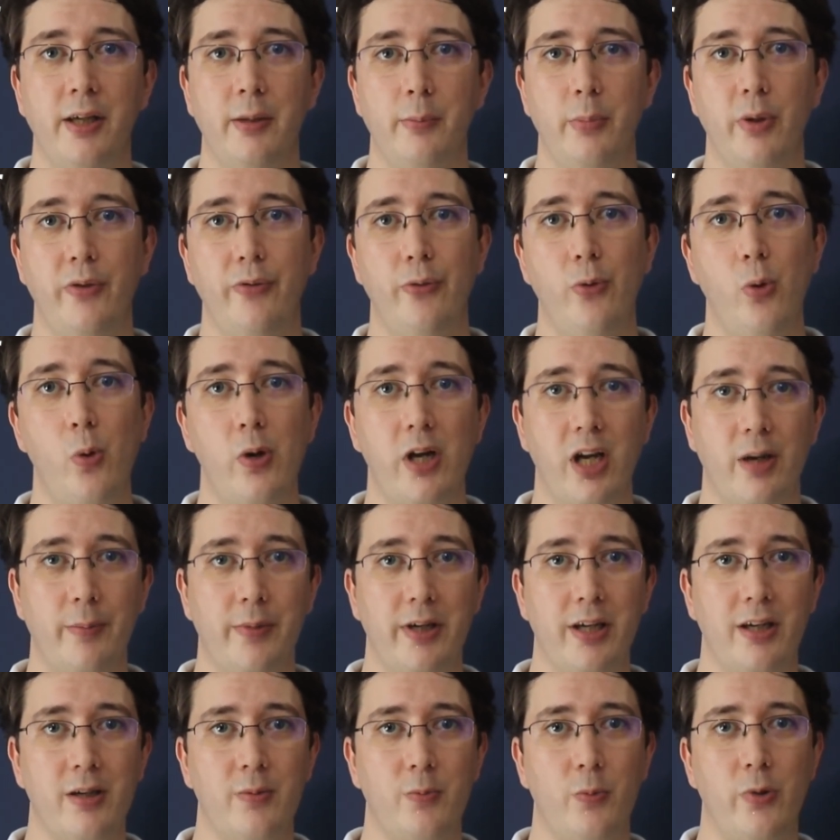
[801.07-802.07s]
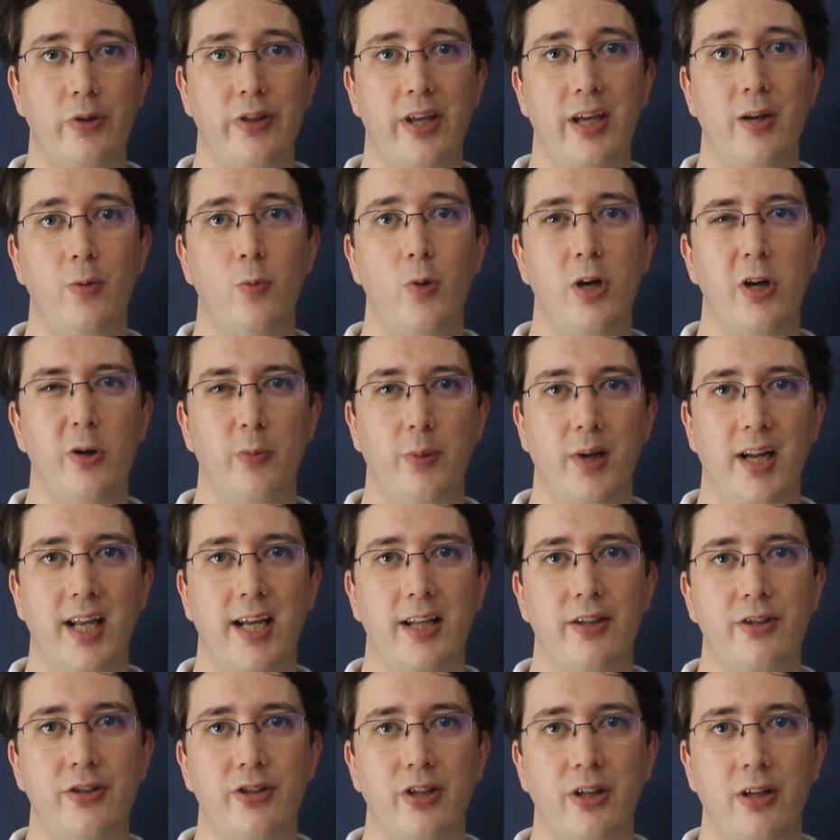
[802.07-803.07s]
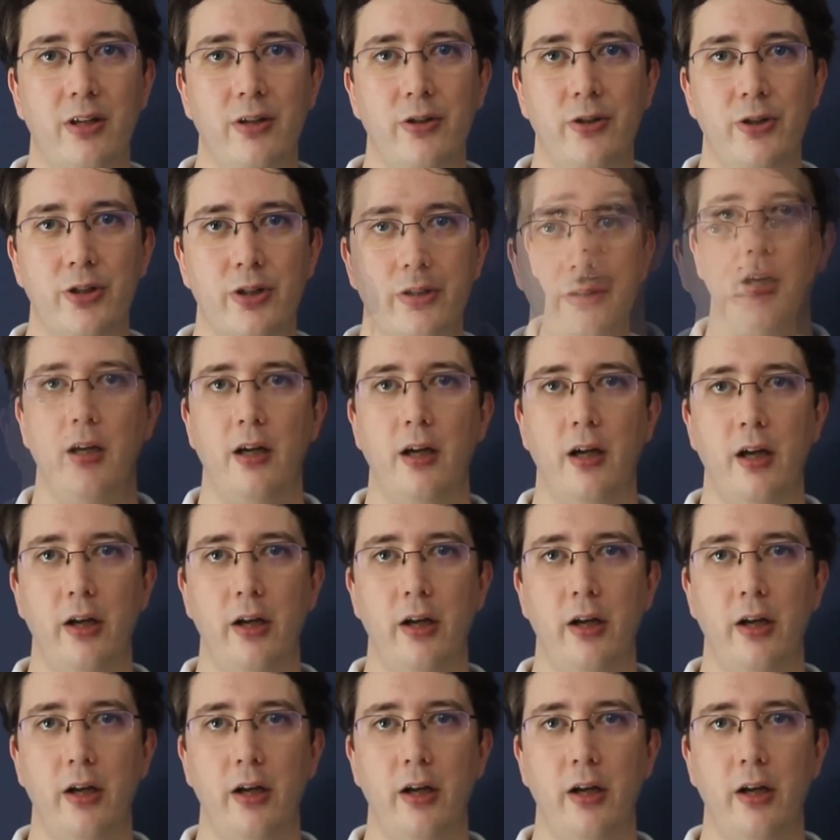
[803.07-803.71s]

before coming up with a well planned solution.